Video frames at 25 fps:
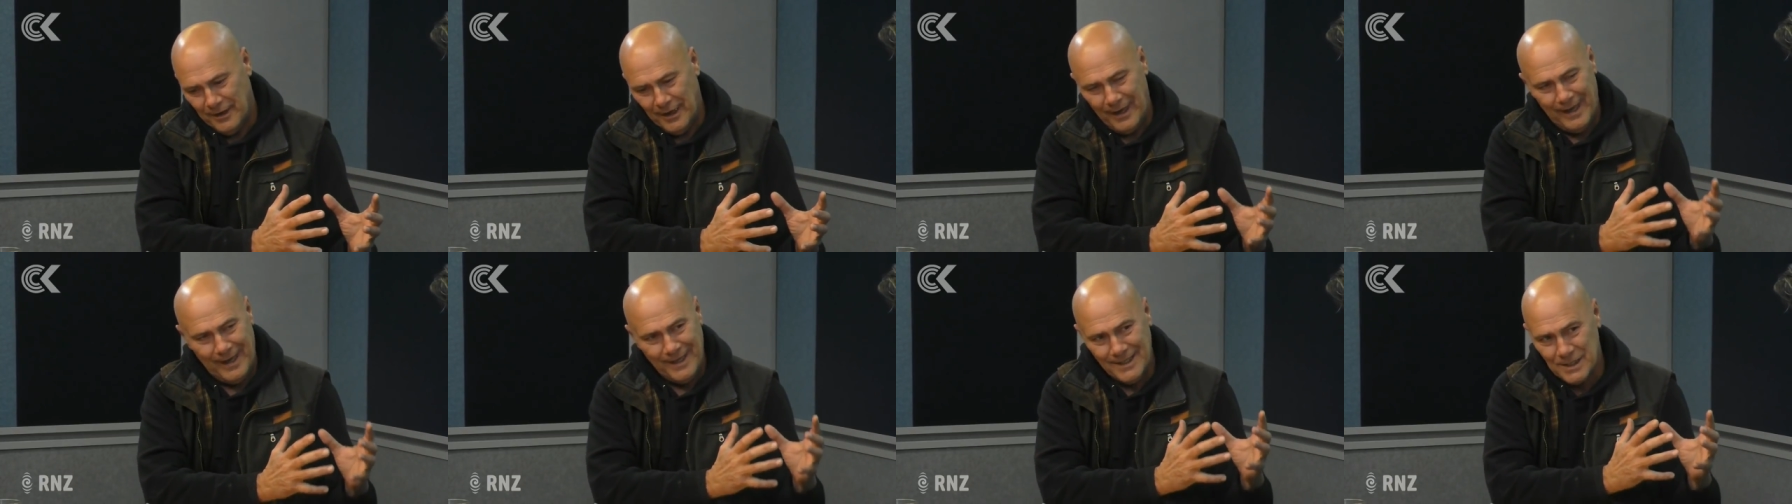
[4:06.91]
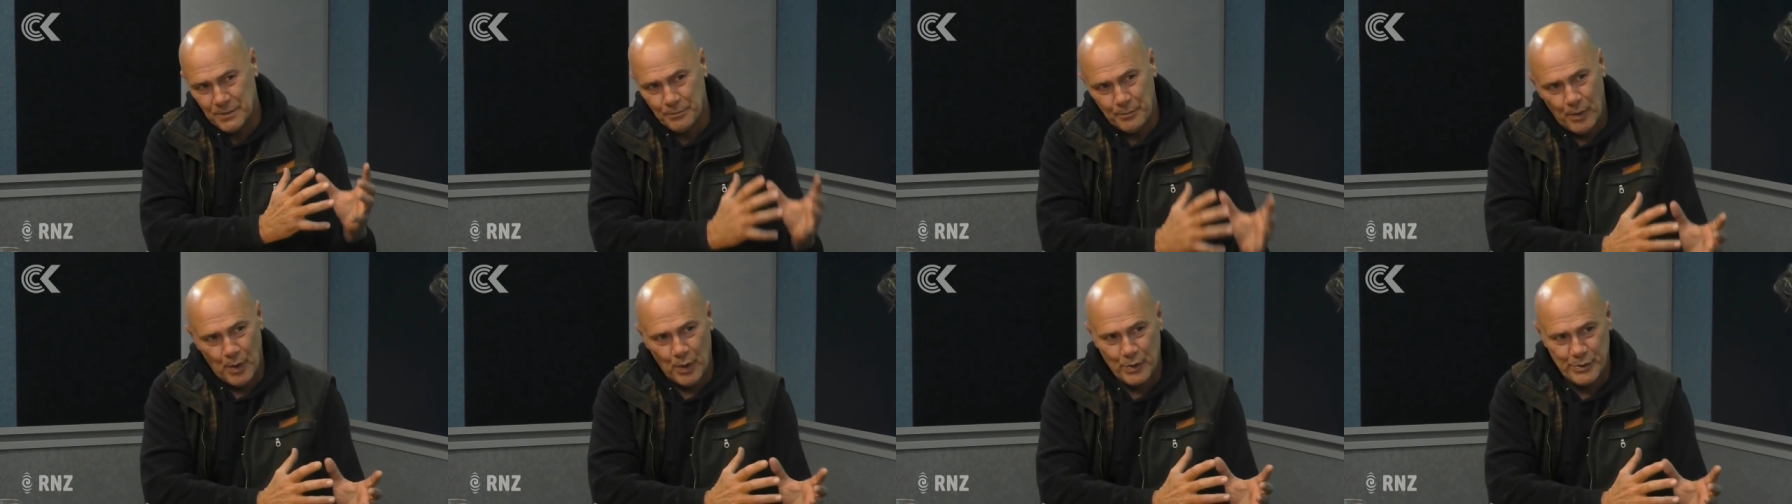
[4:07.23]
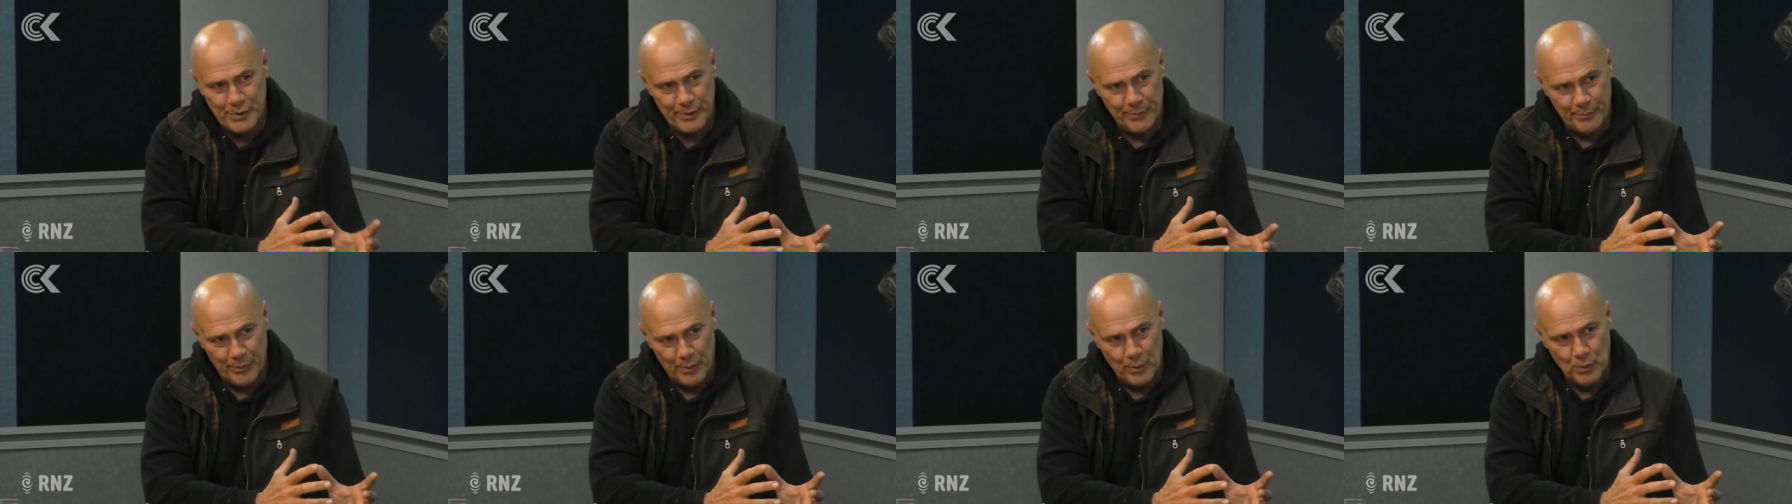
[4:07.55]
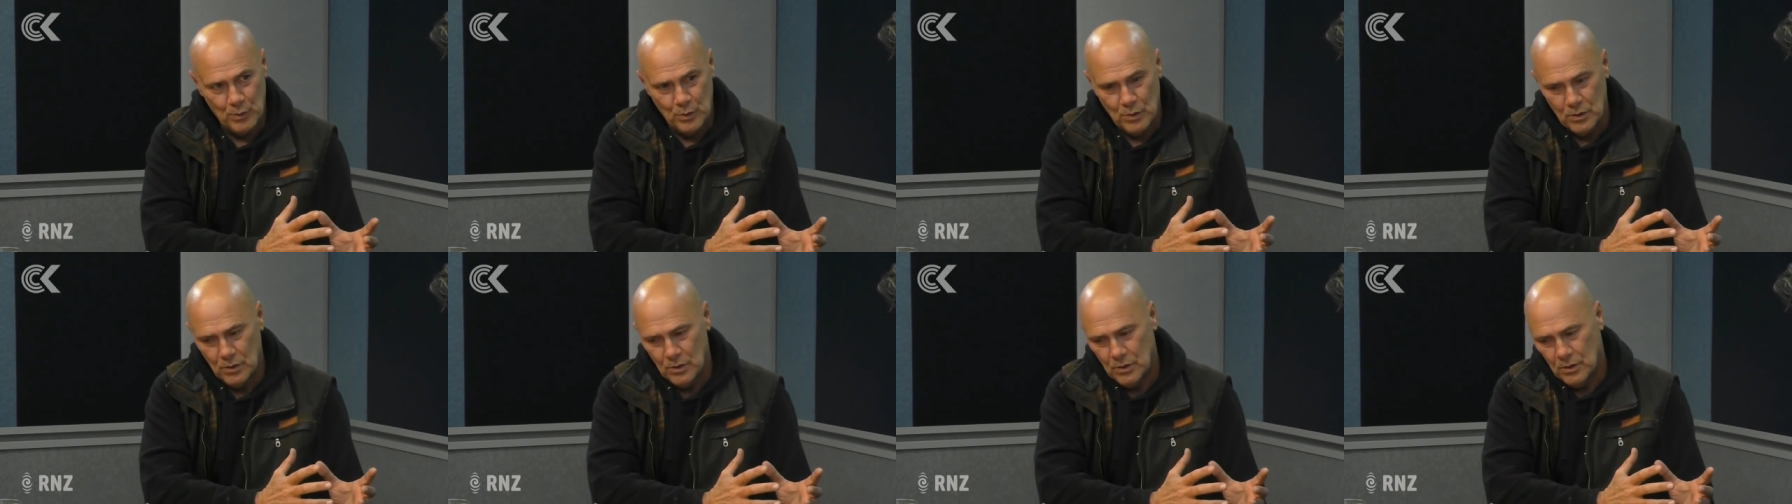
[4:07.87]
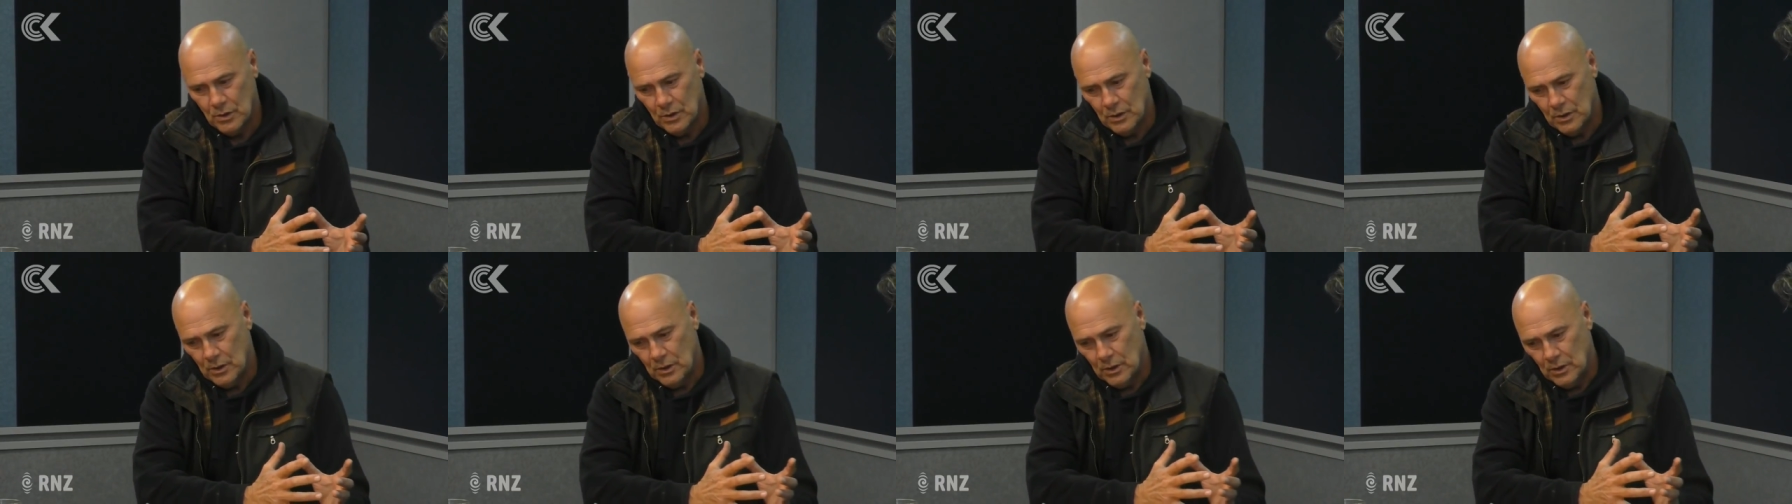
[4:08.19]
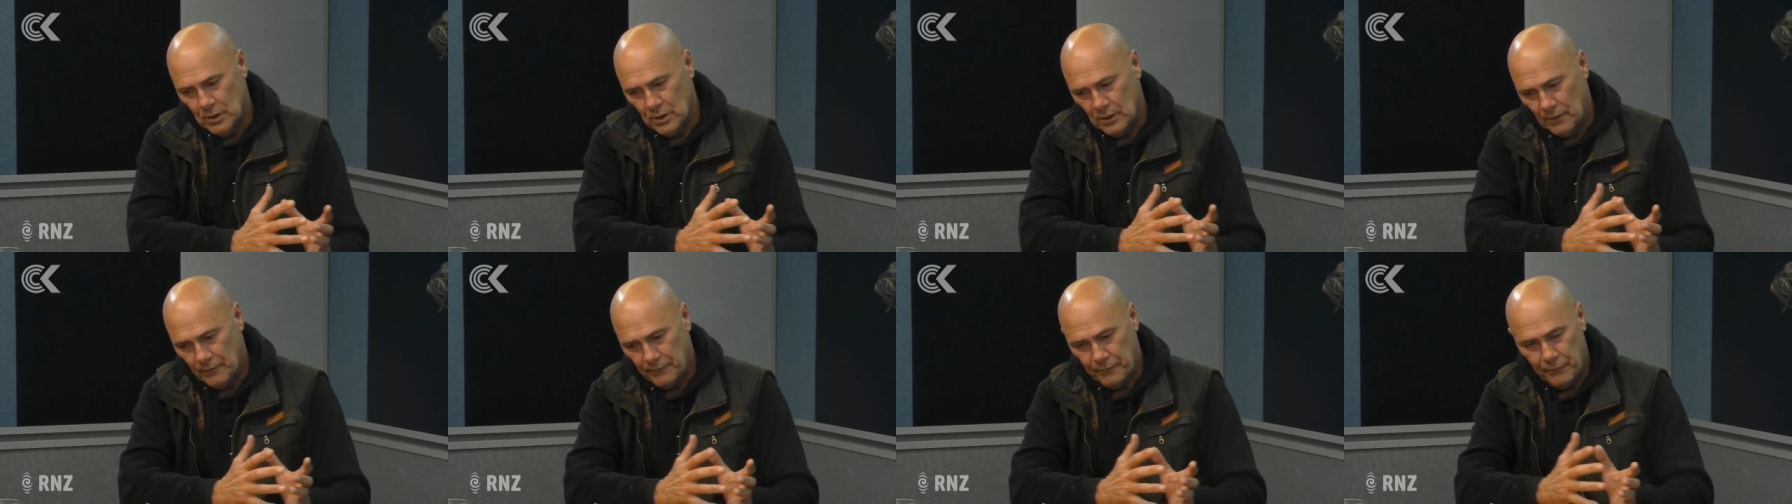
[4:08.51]
as possible
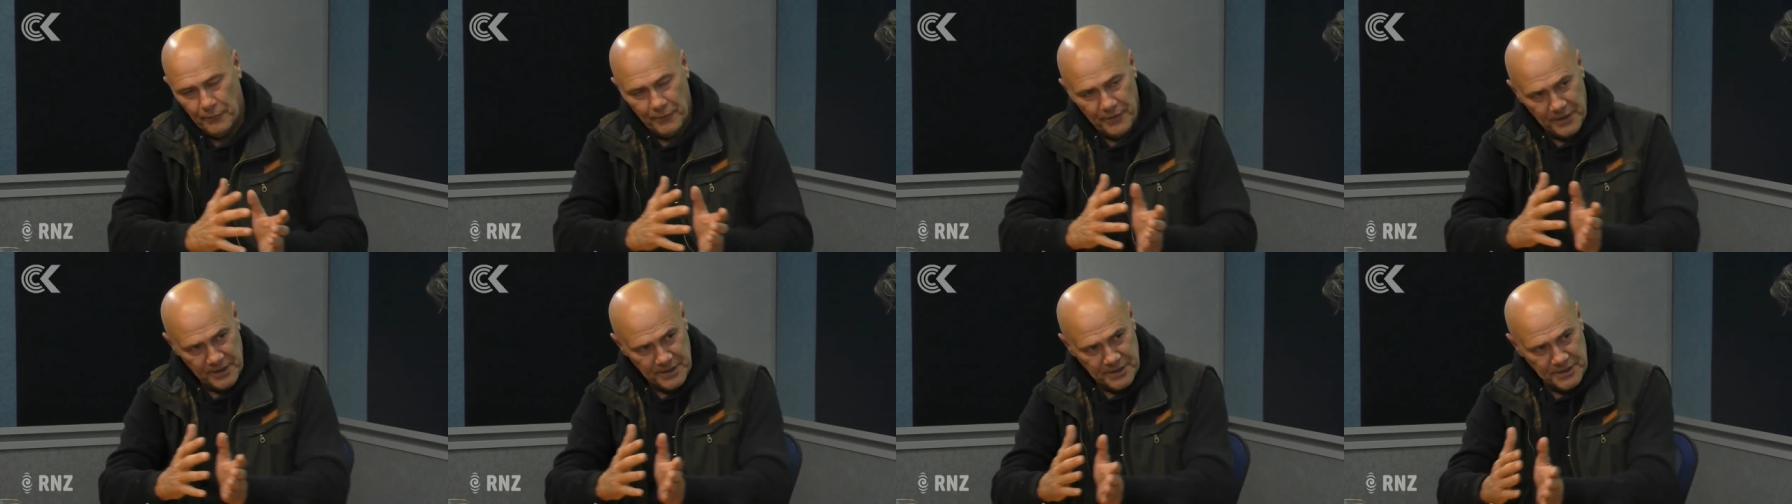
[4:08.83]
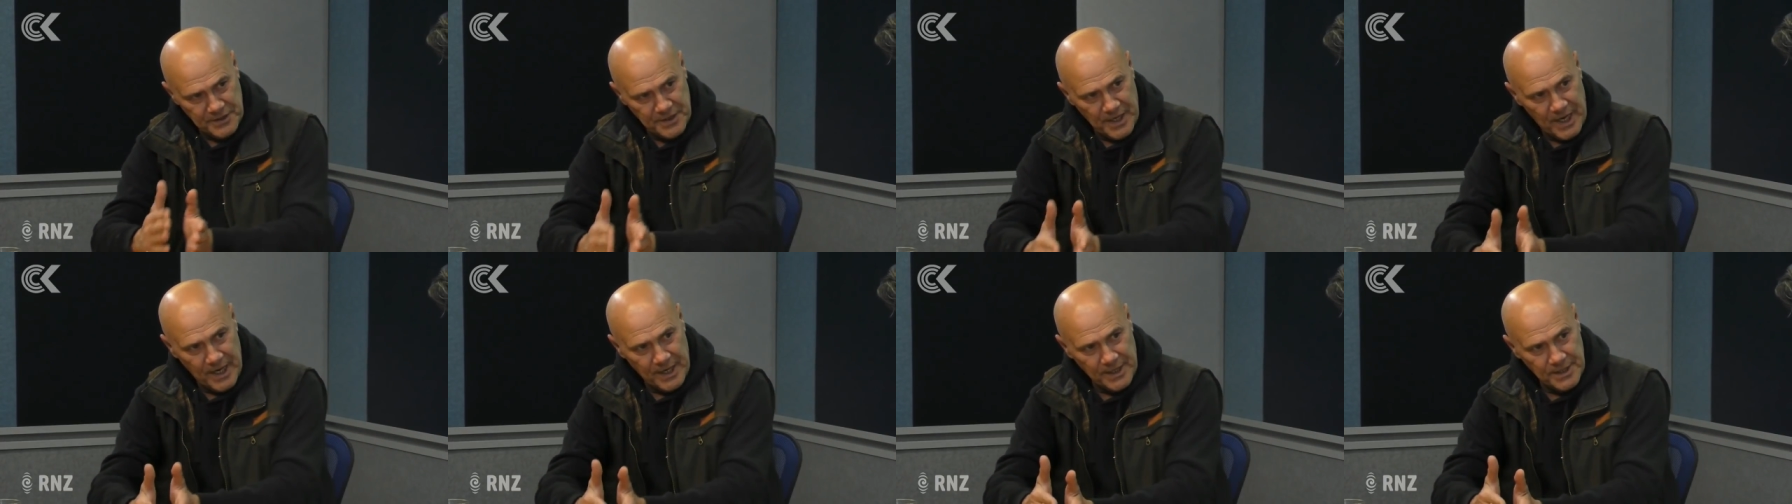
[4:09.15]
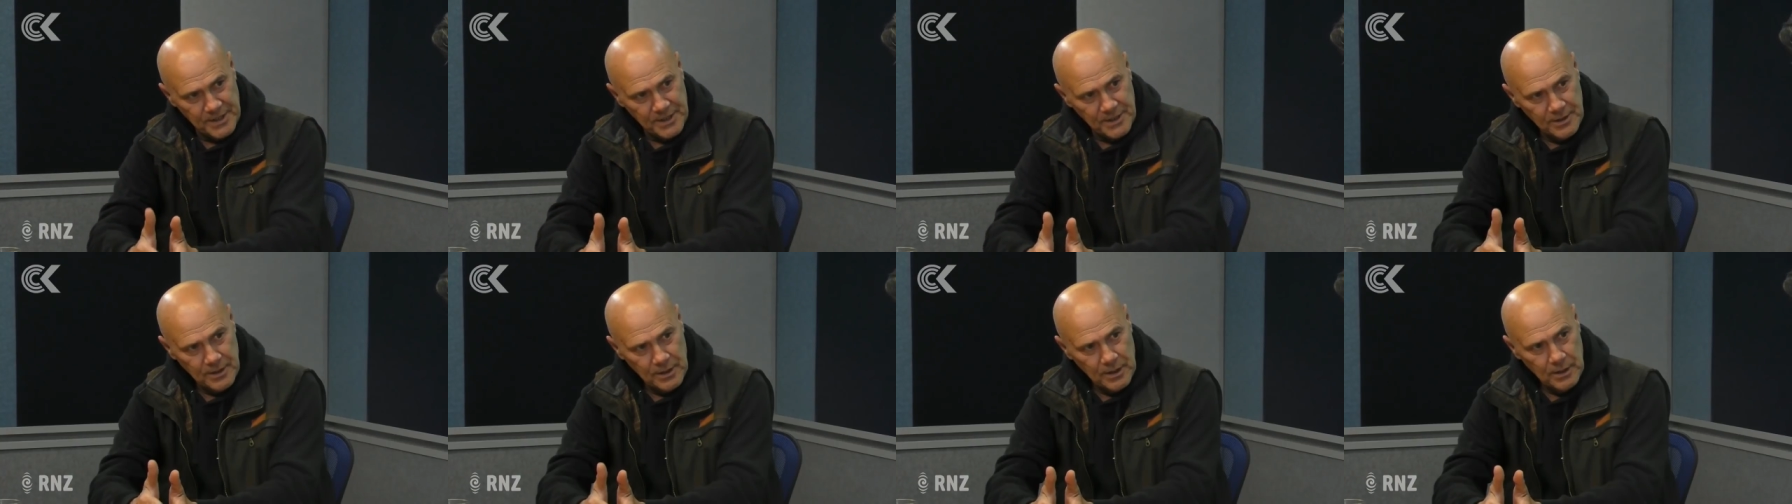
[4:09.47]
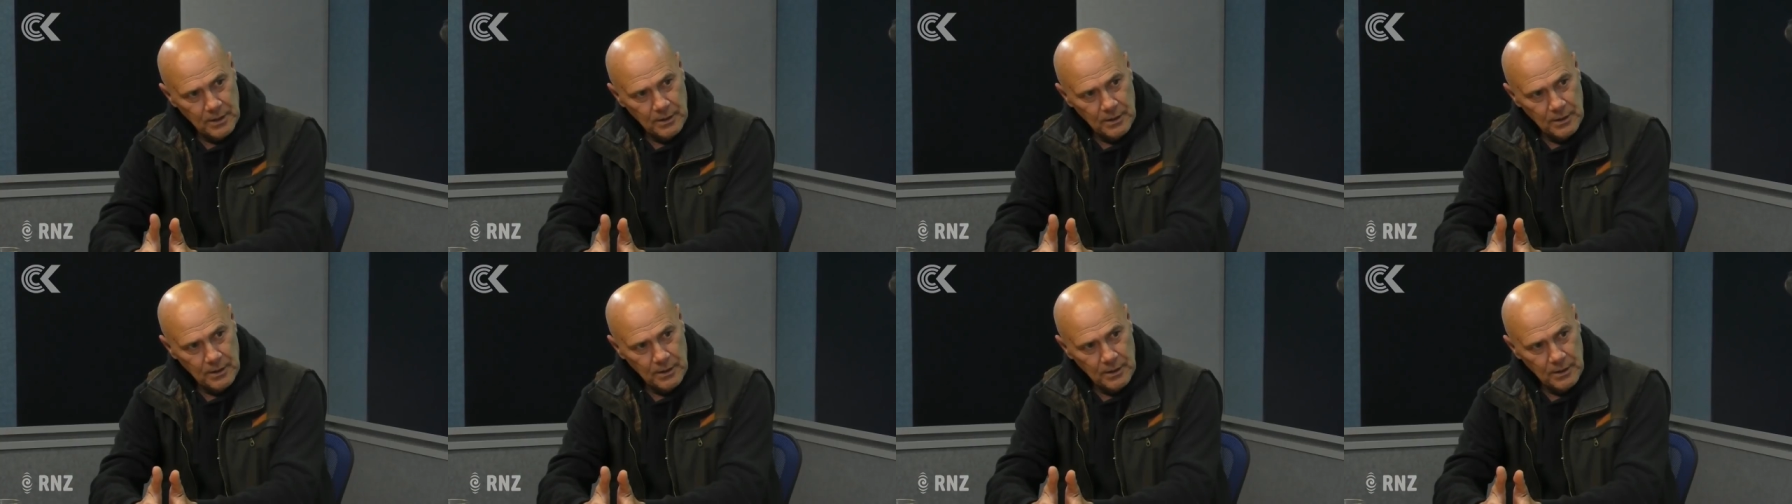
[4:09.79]
for this date.